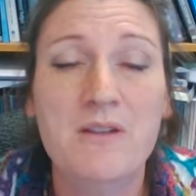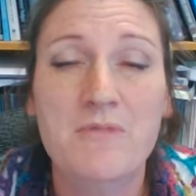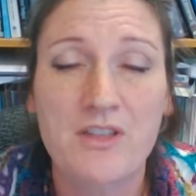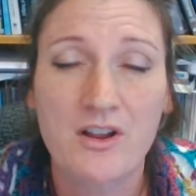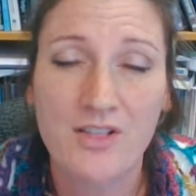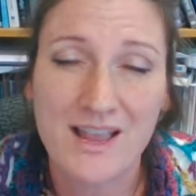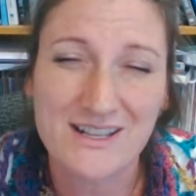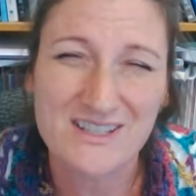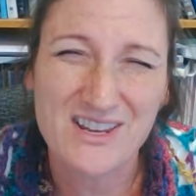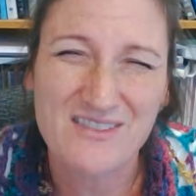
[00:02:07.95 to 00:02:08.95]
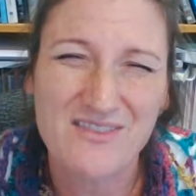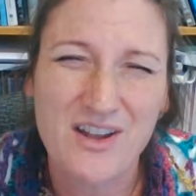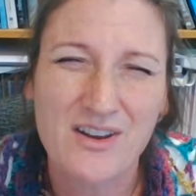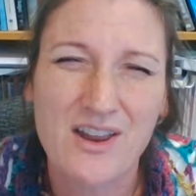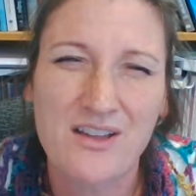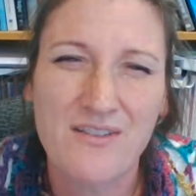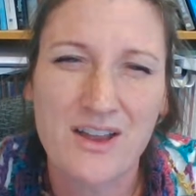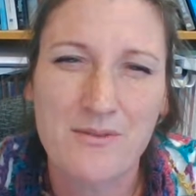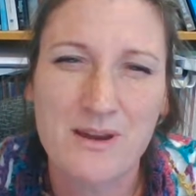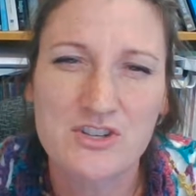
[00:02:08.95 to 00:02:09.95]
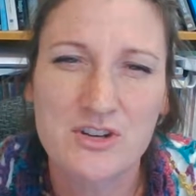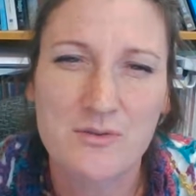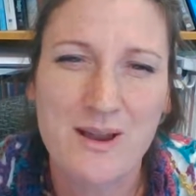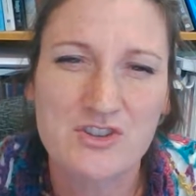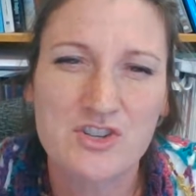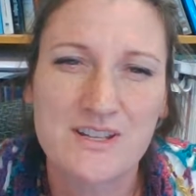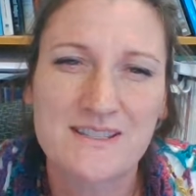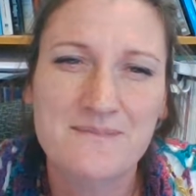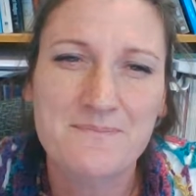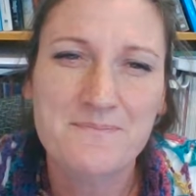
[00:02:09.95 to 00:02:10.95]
with our clients on evaluation questions.